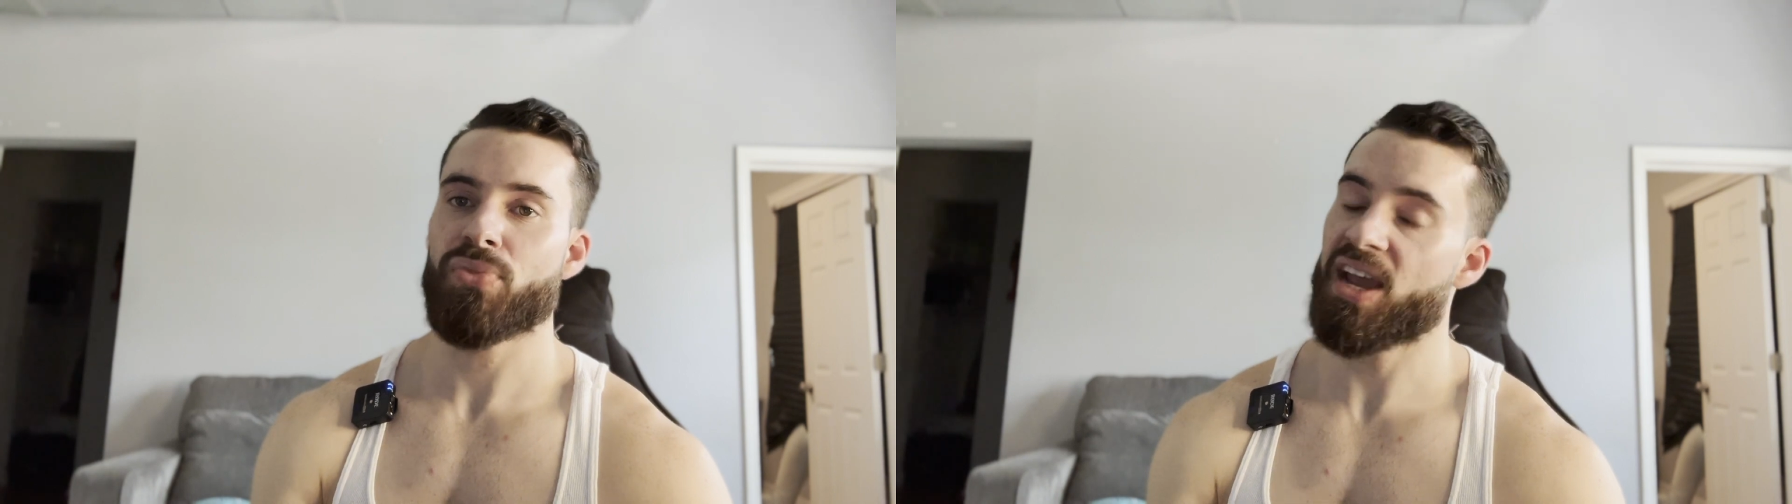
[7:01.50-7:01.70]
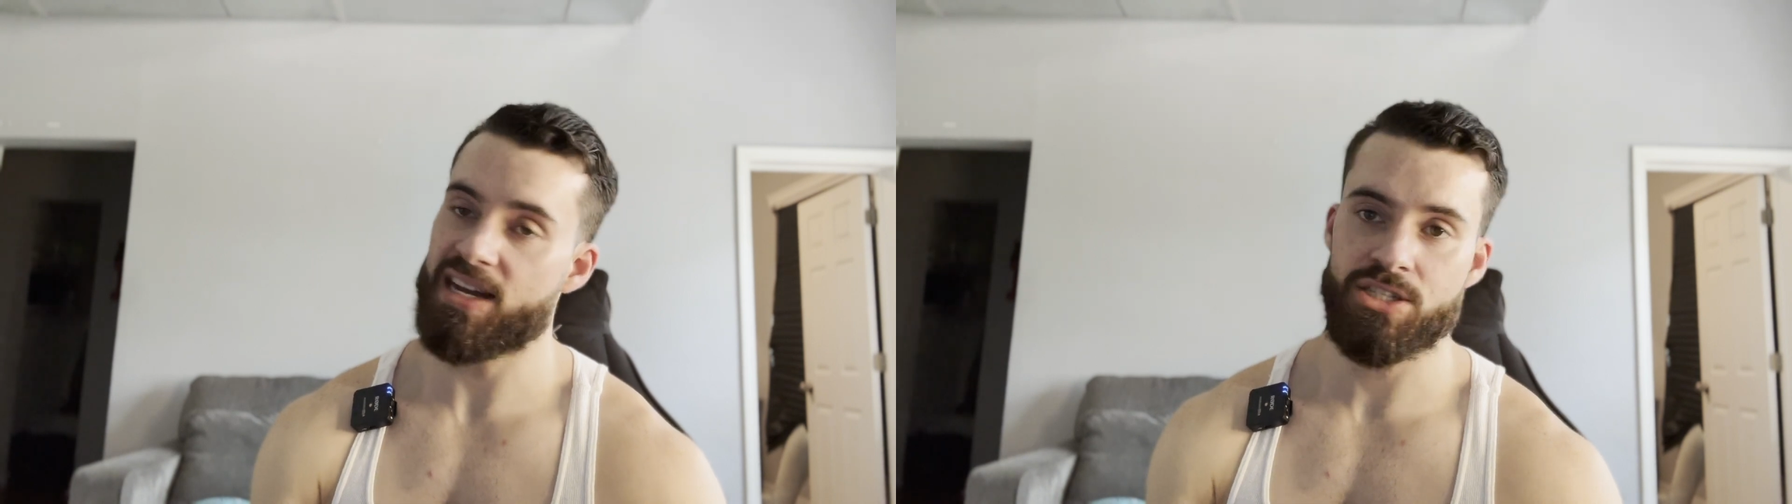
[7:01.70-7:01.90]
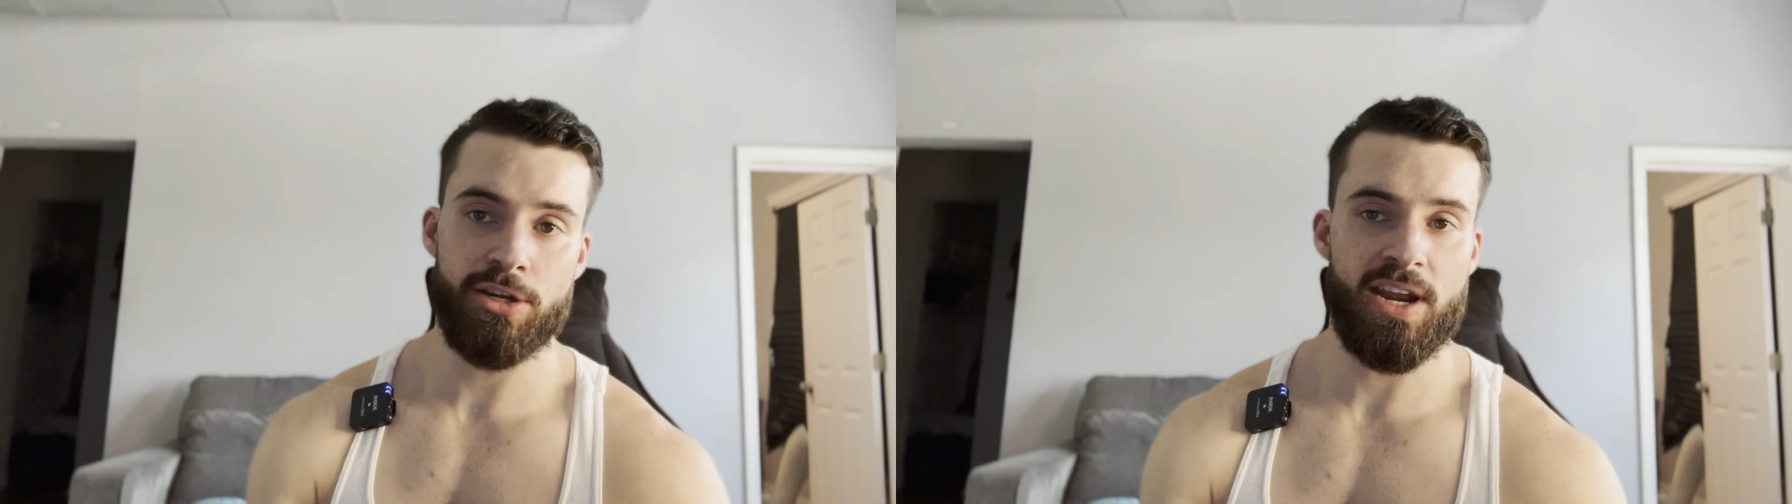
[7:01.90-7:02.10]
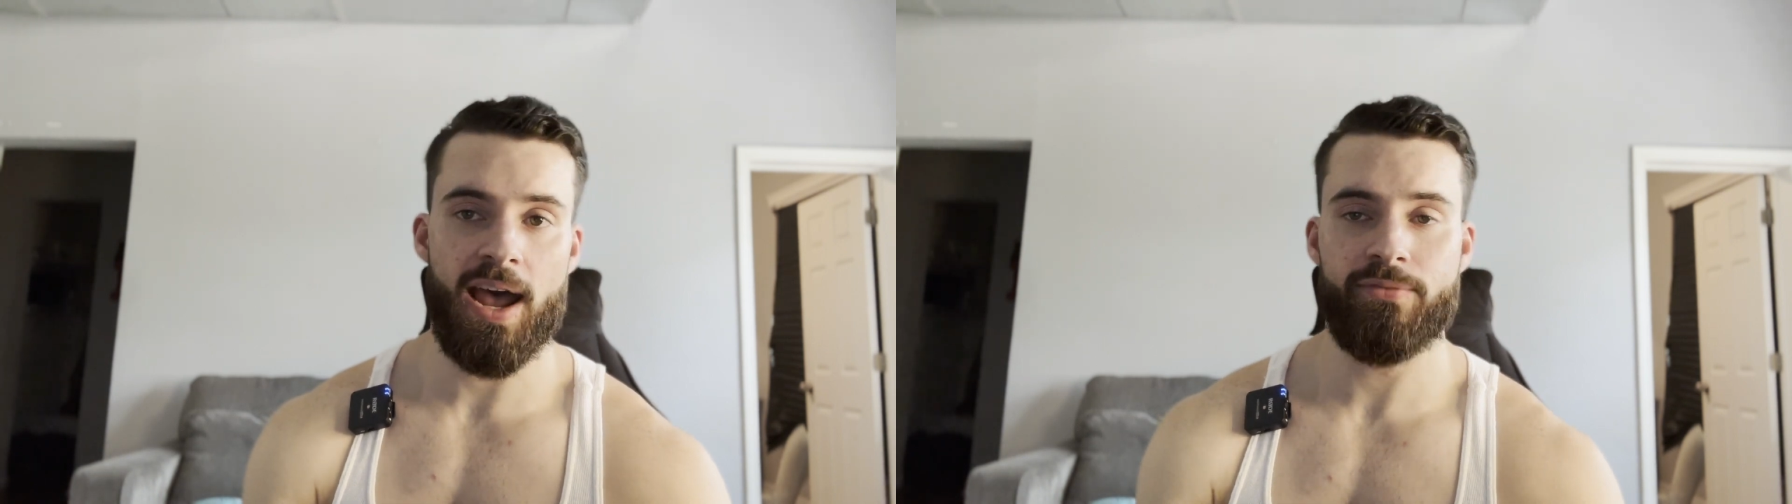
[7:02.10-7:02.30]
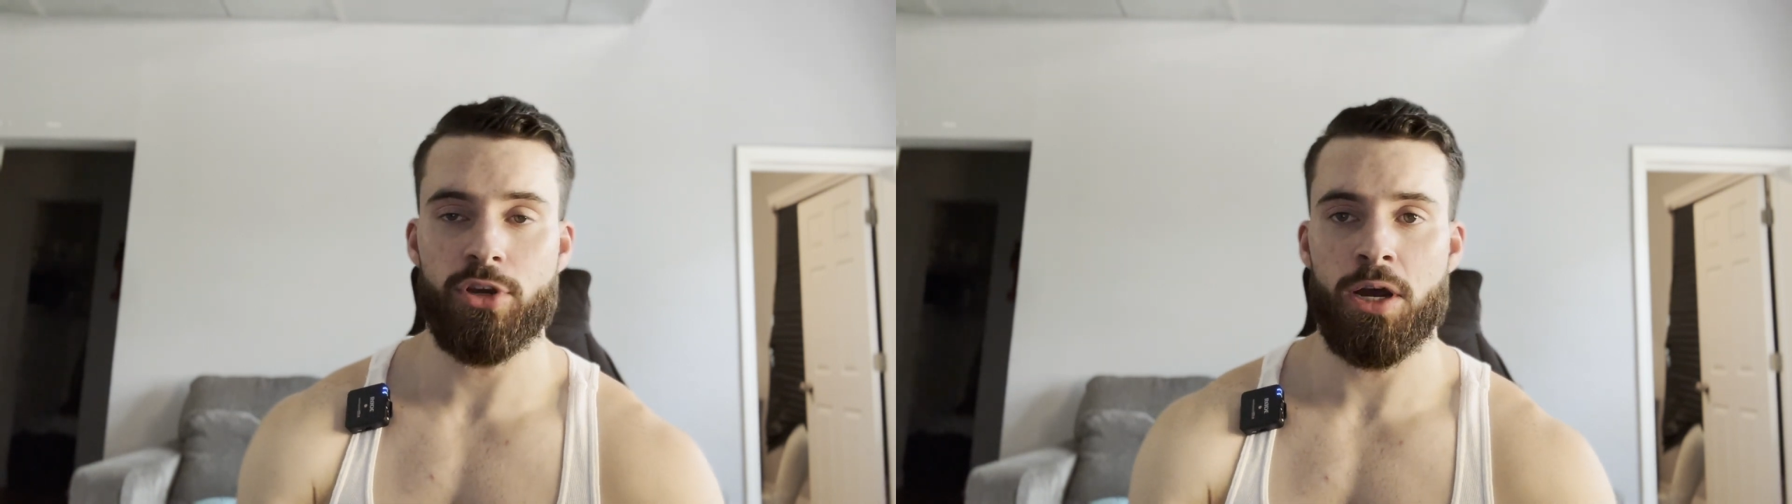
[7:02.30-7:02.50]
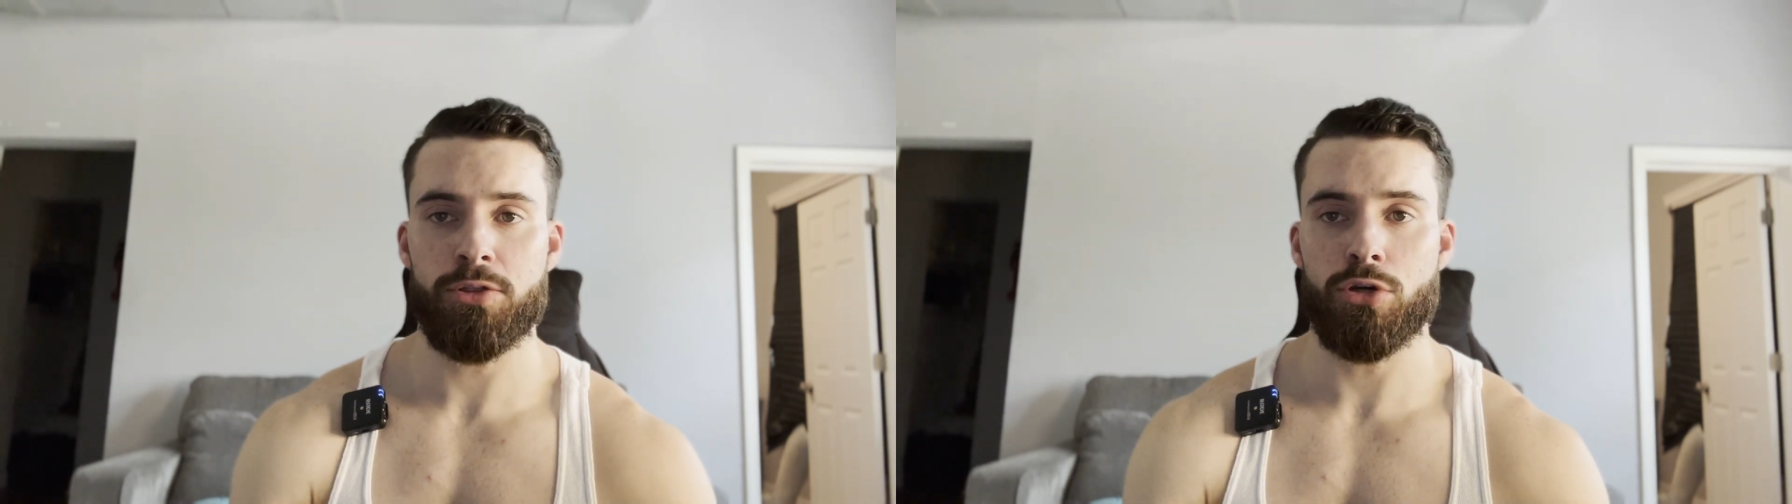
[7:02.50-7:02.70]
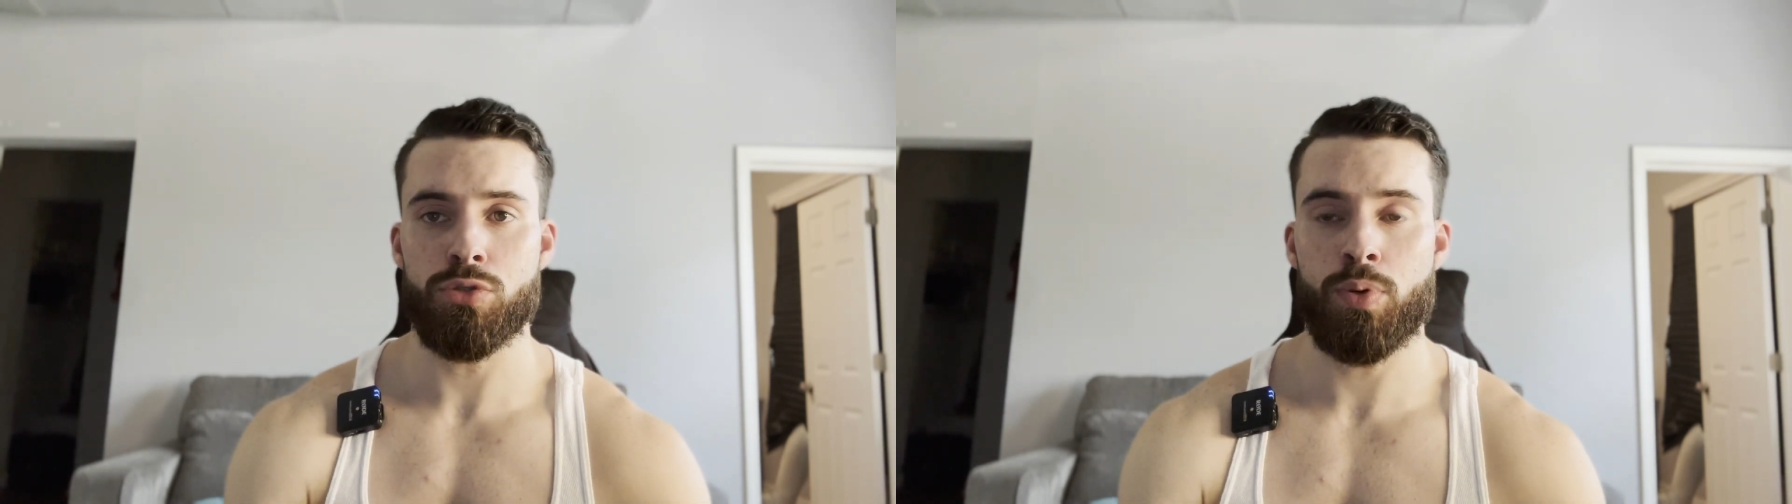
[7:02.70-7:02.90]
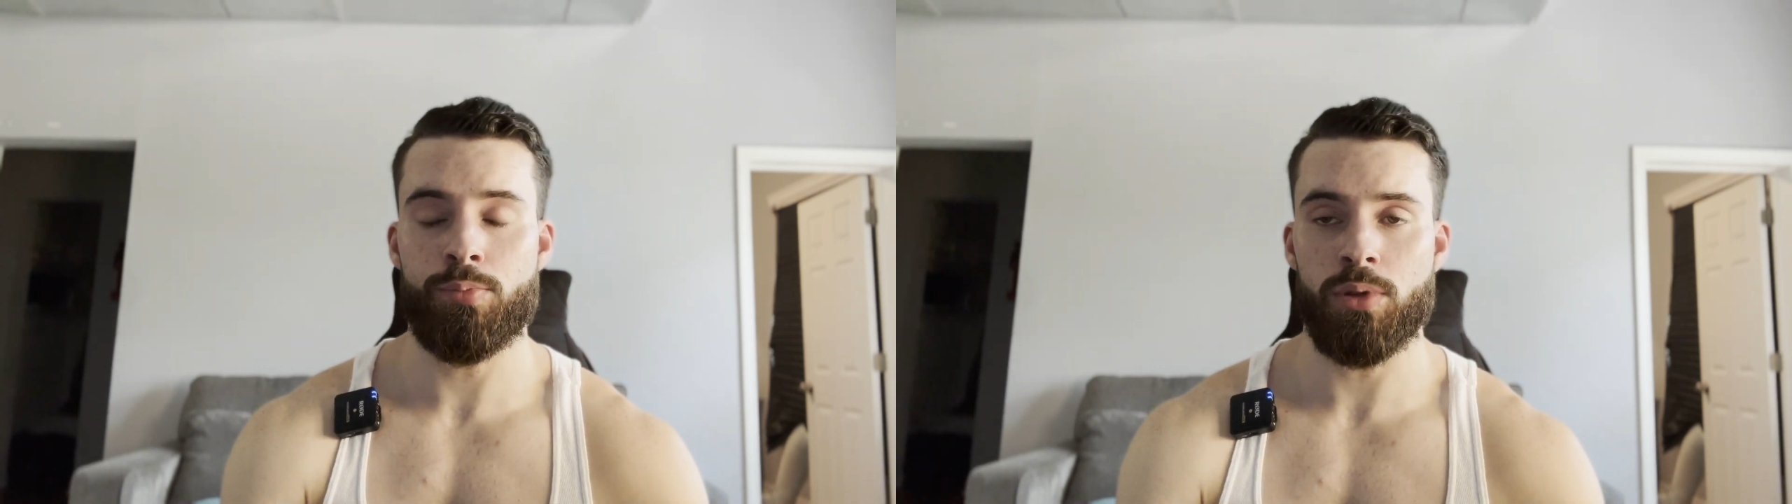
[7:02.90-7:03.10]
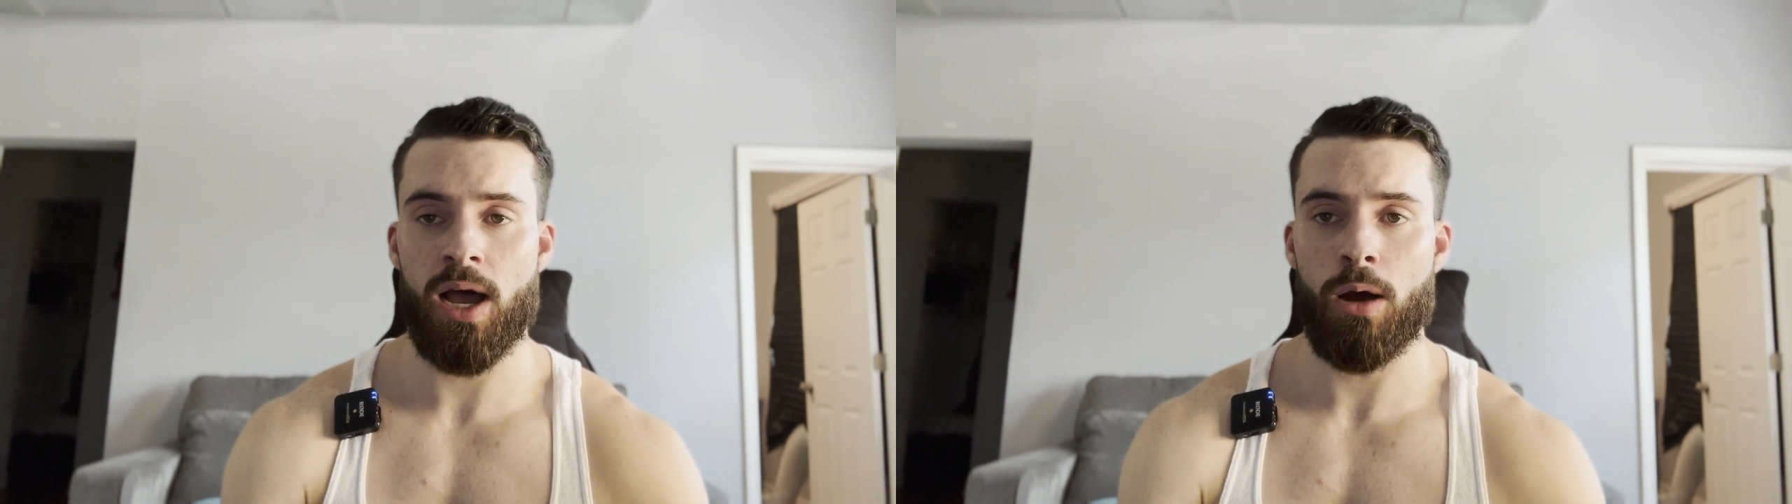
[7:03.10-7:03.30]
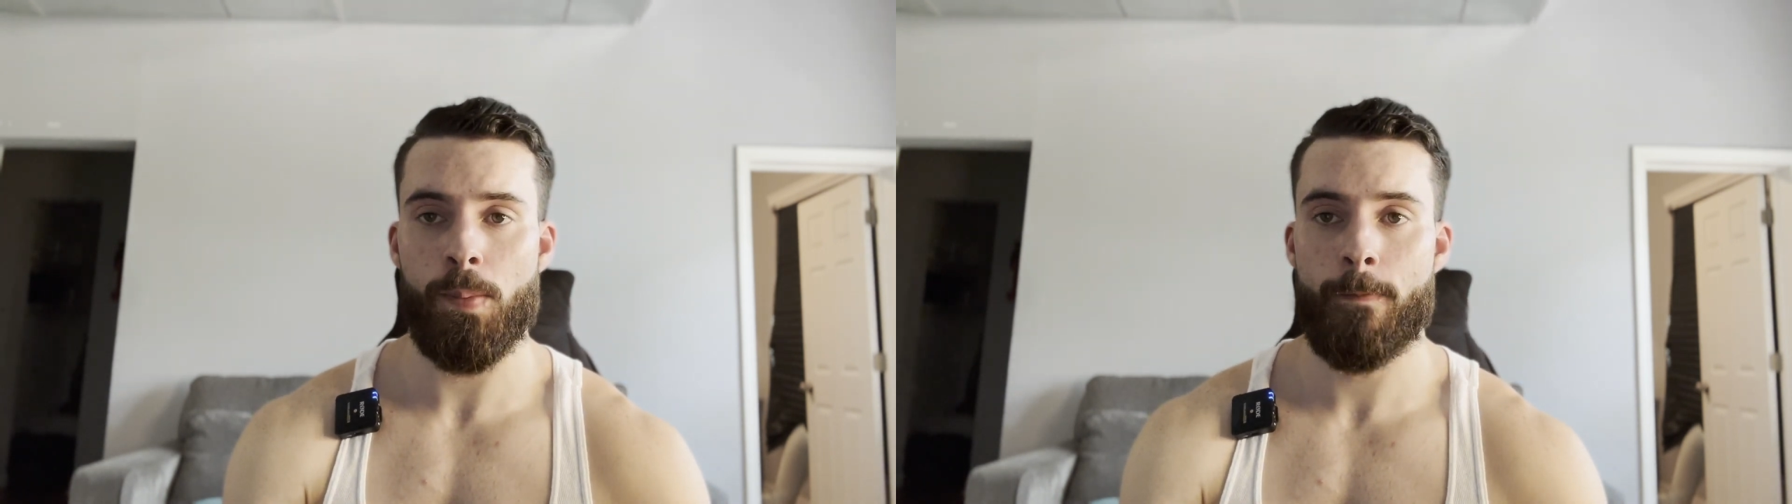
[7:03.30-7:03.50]
Guys, you're going to have to cut those people
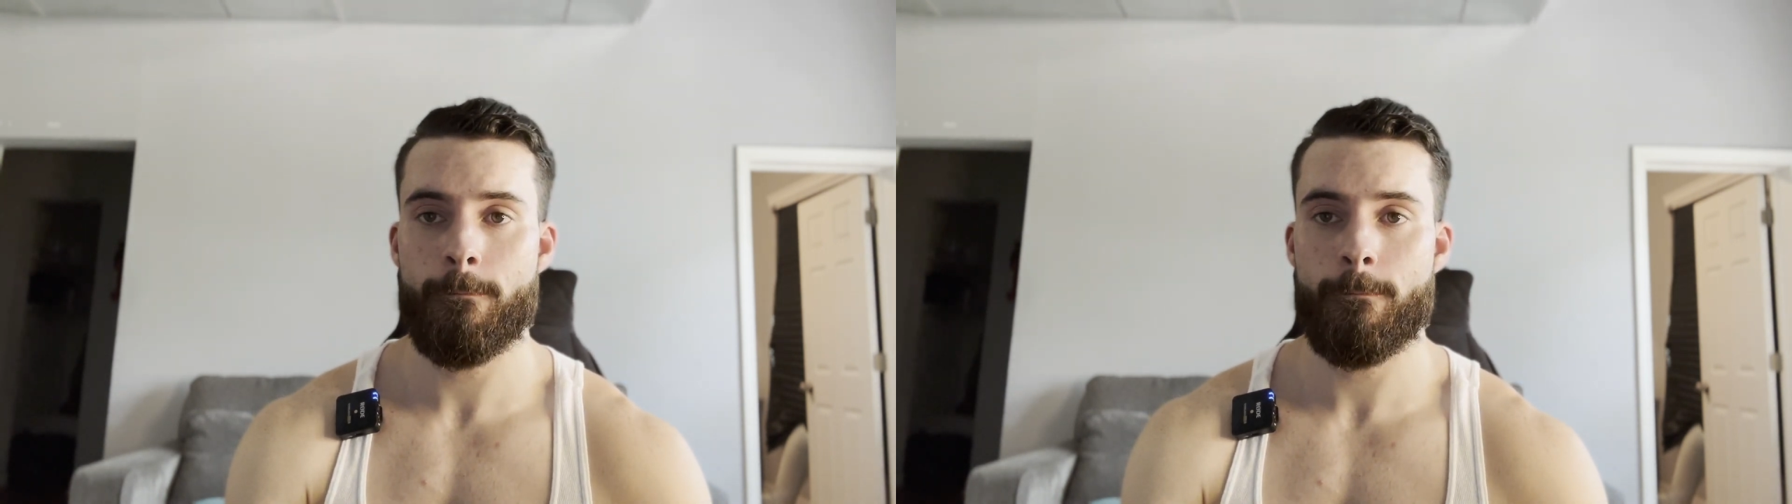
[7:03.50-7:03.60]
out.